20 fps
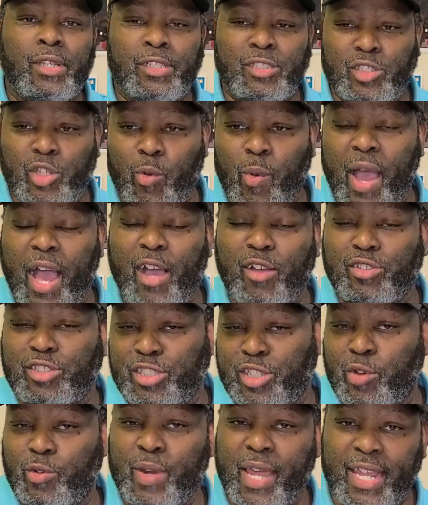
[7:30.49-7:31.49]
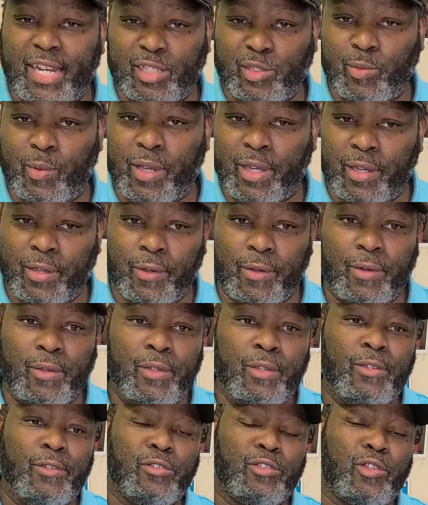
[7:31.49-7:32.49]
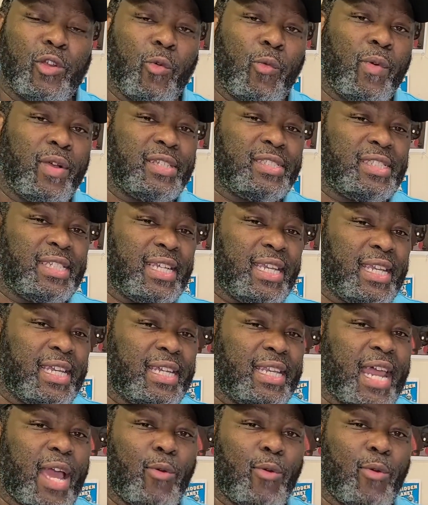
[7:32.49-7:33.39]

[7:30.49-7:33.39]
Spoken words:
So I'll show that as well. So once again,